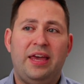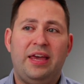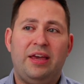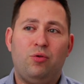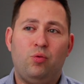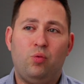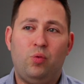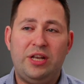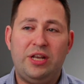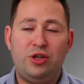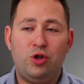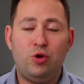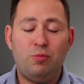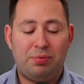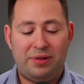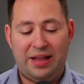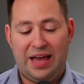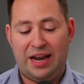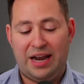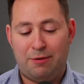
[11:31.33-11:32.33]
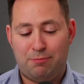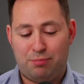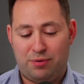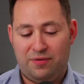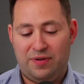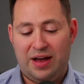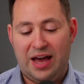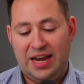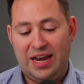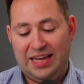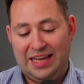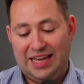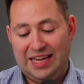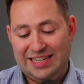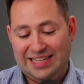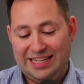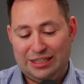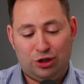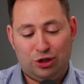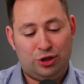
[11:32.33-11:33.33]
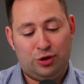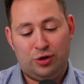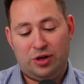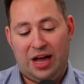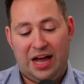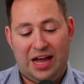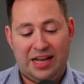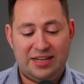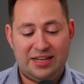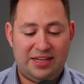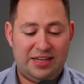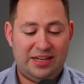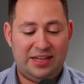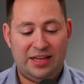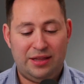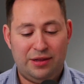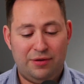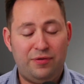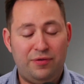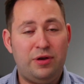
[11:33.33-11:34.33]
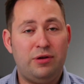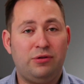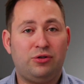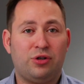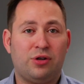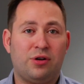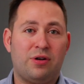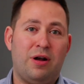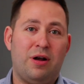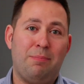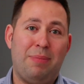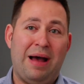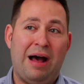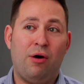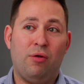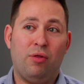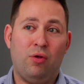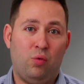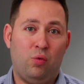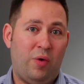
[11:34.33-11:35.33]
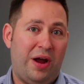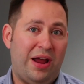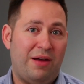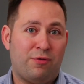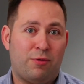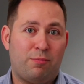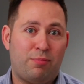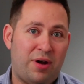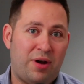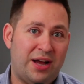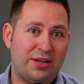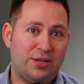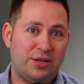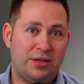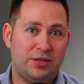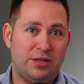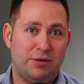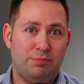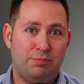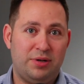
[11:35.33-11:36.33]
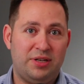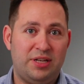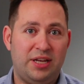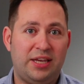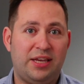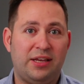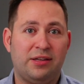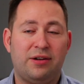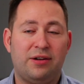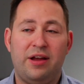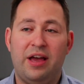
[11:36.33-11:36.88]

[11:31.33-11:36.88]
We do plan on providing additional content in the future about the waiver process in particular.